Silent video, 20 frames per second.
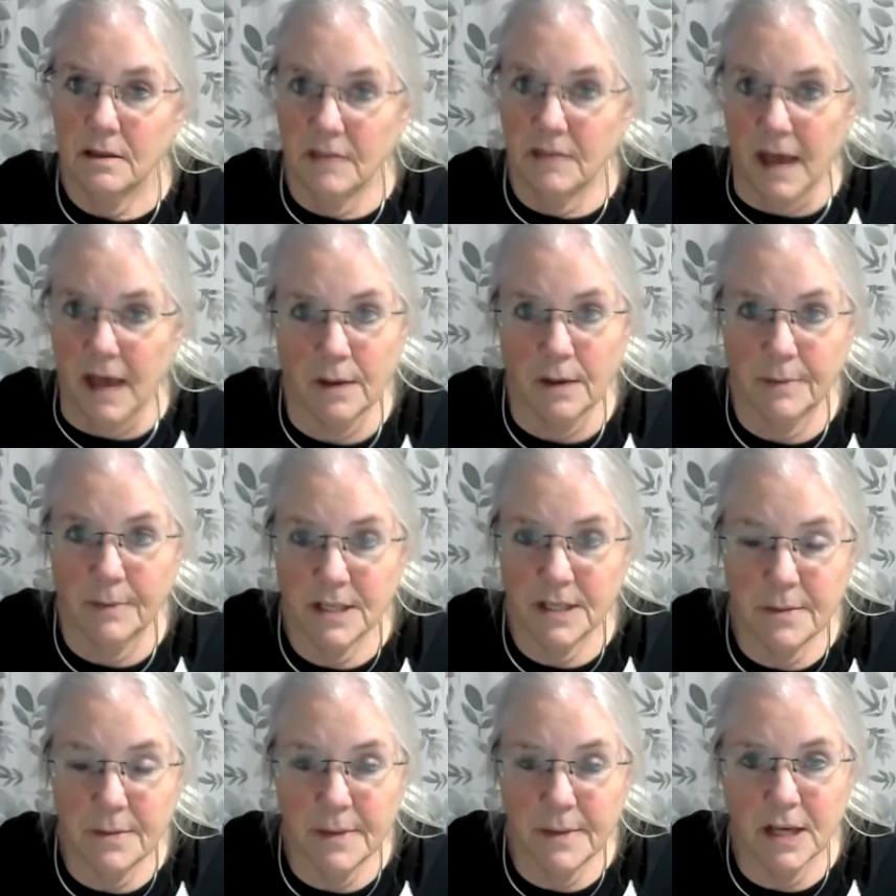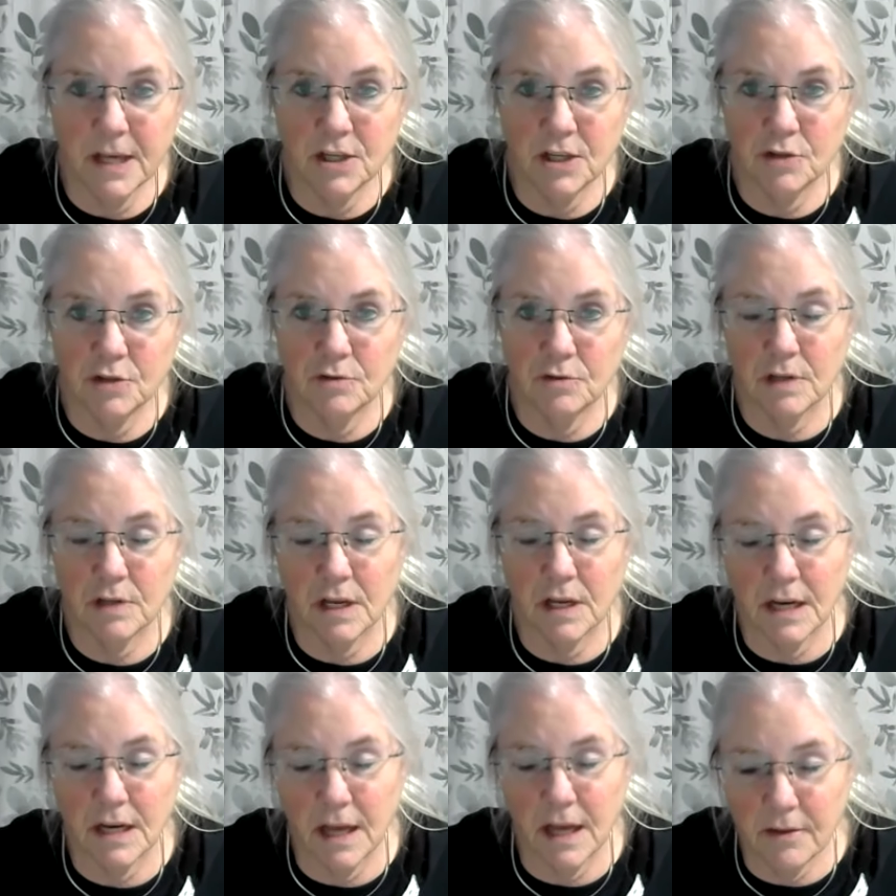That could be stomach issues.
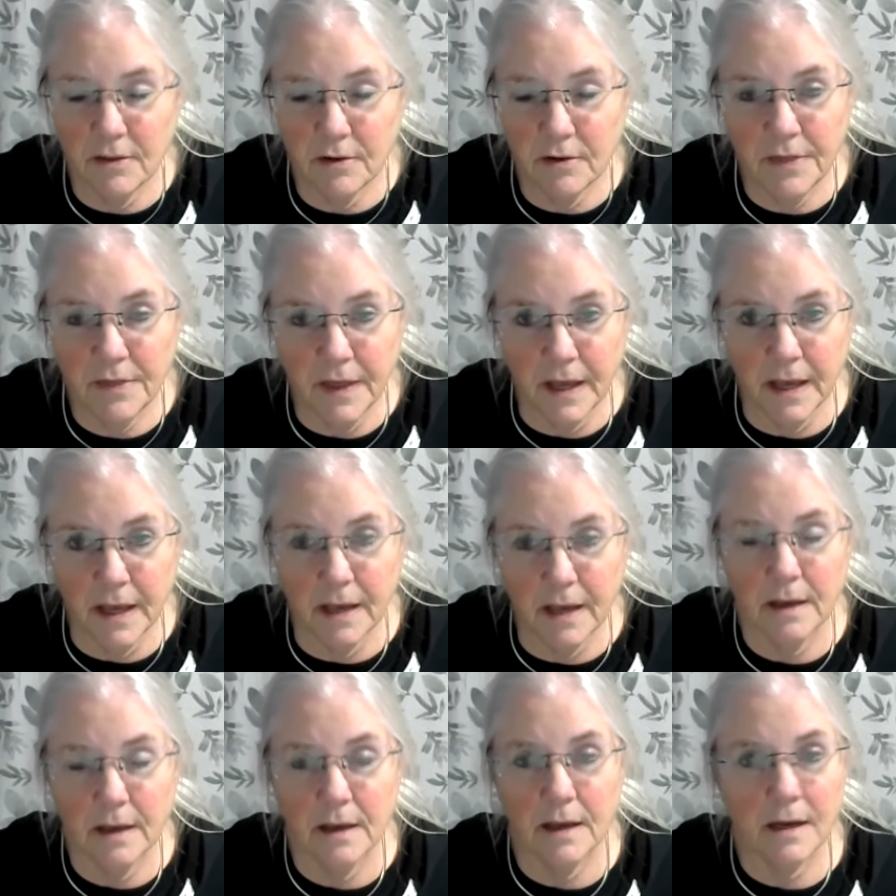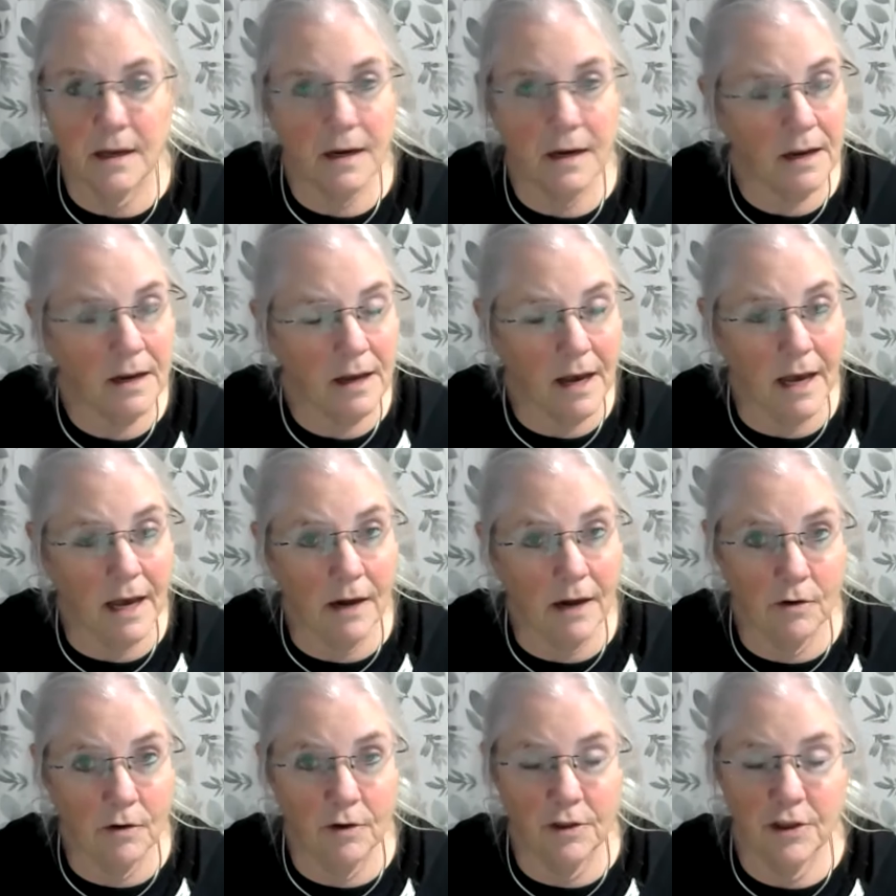Another thing, and
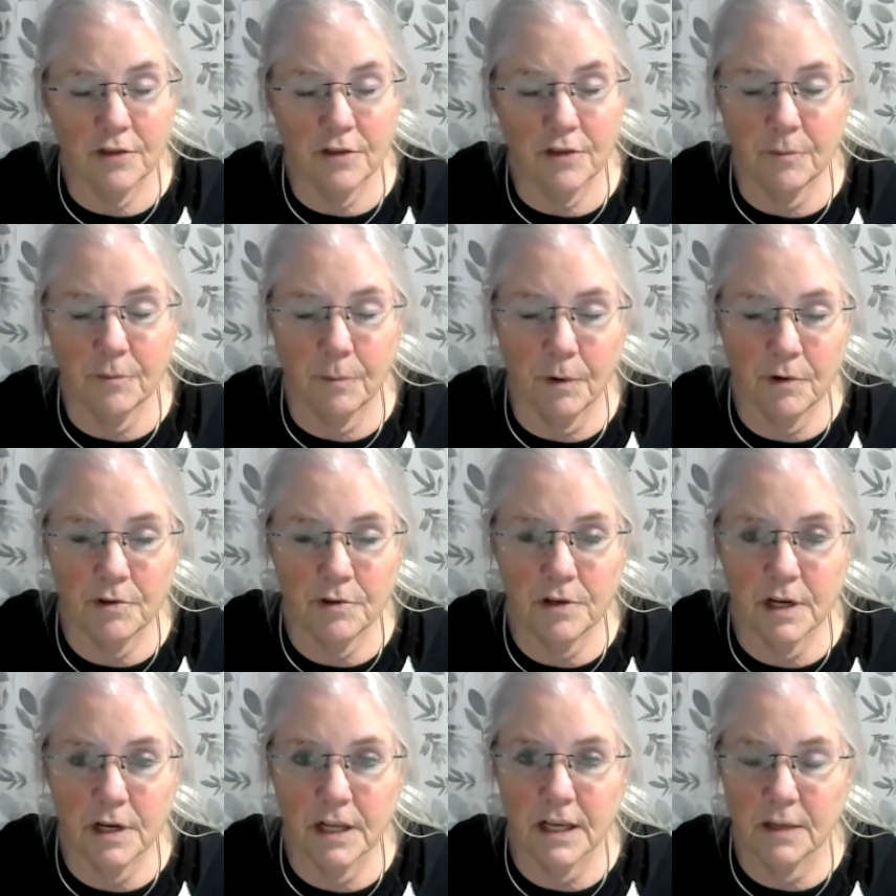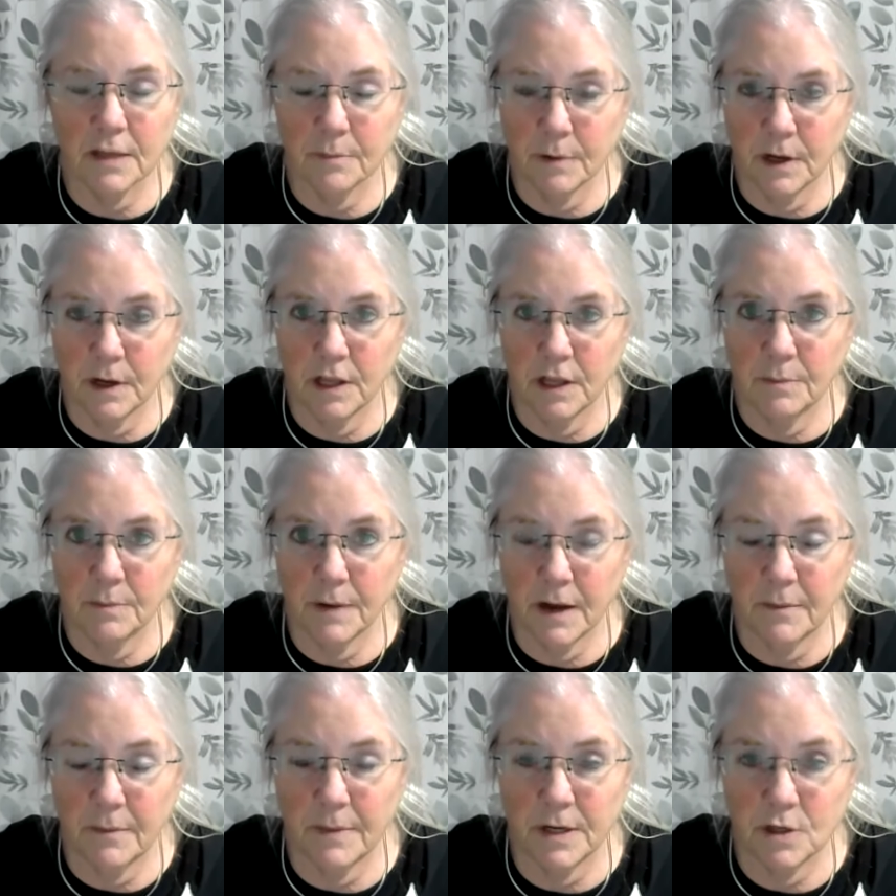I don't know this from personal experience,
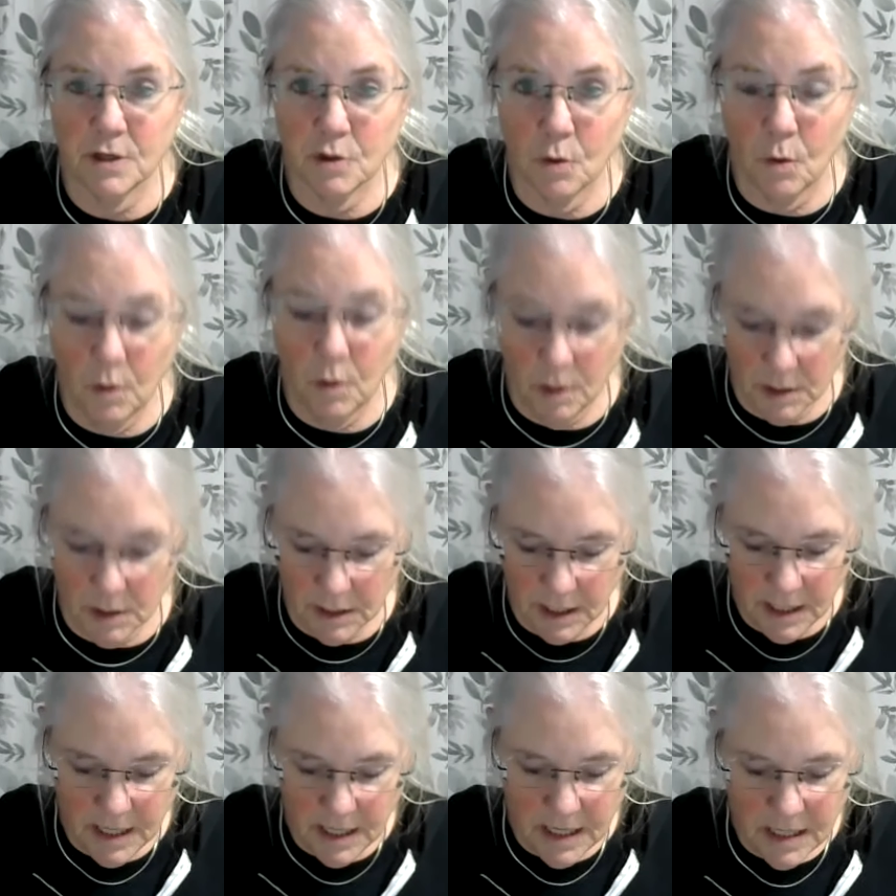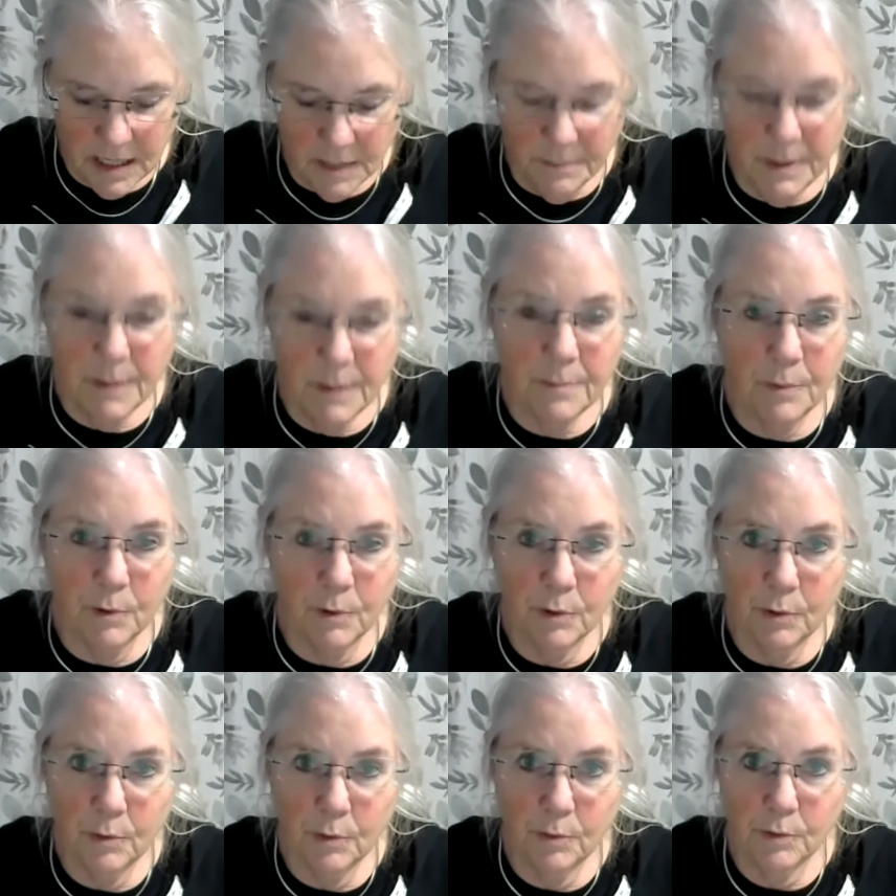but I've been told that
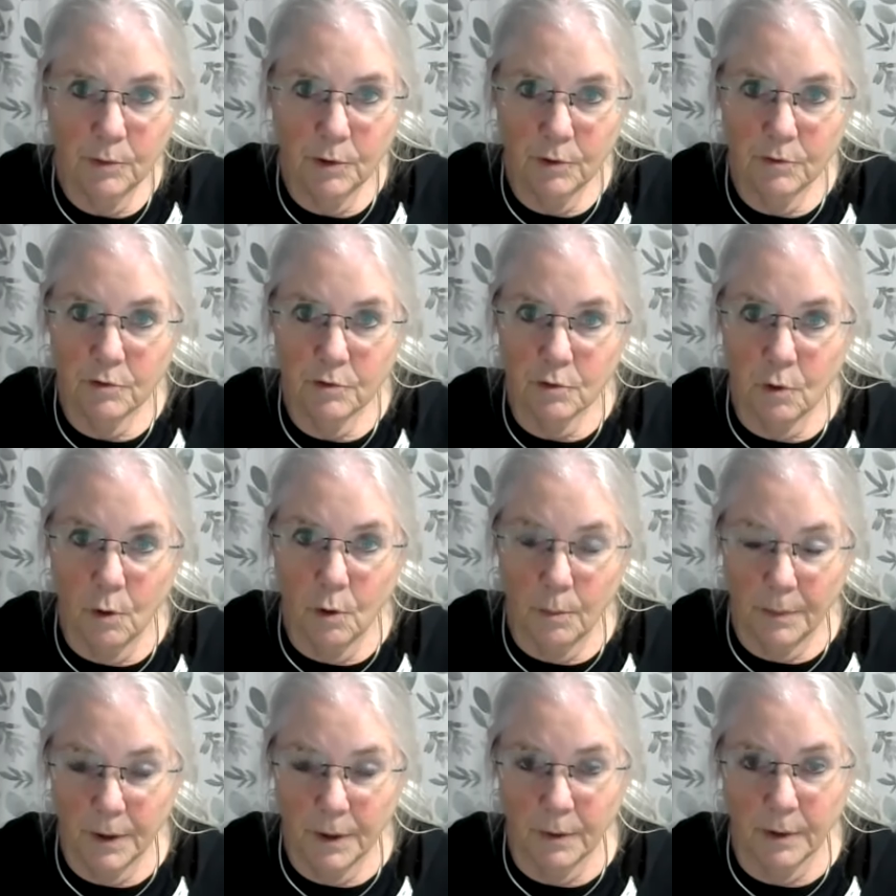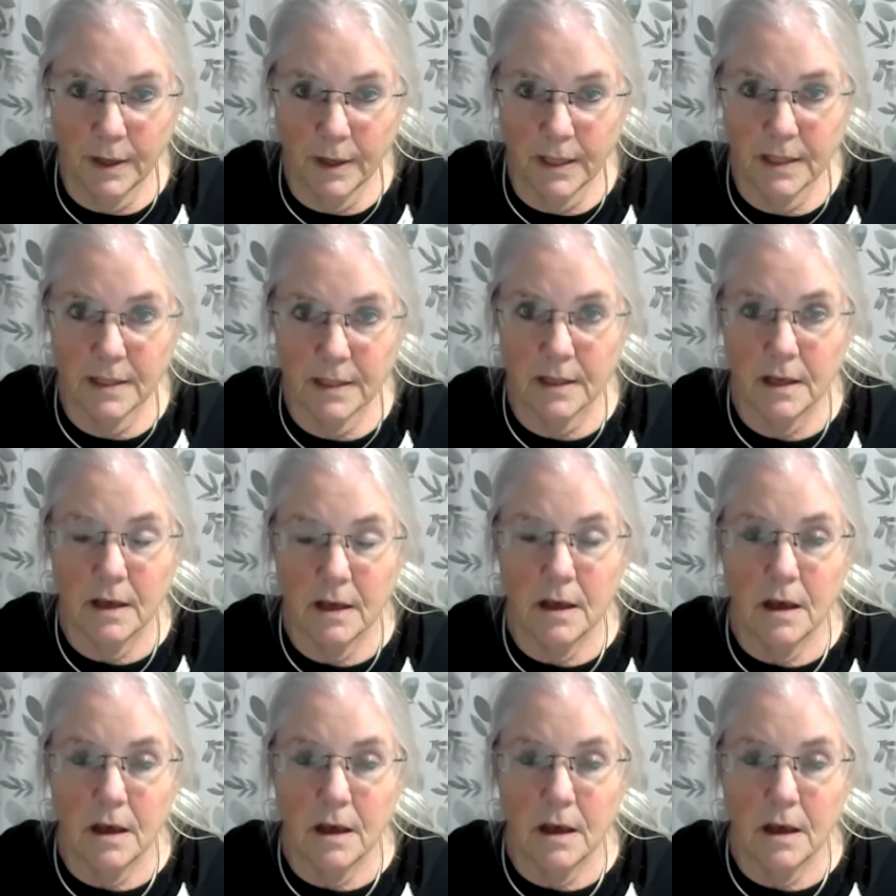people who use opioids,